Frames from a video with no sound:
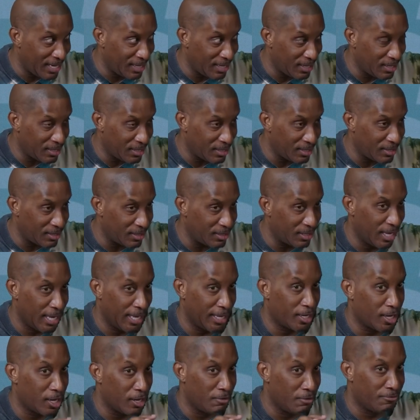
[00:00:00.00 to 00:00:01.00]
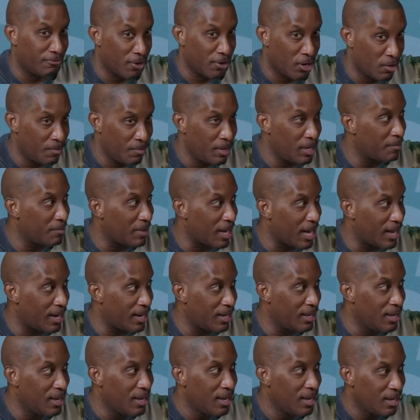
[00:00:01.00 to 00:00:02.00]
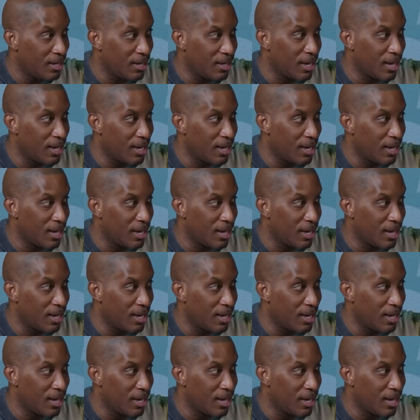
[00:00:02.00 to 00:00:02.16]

Yep. And confirming body. Yep.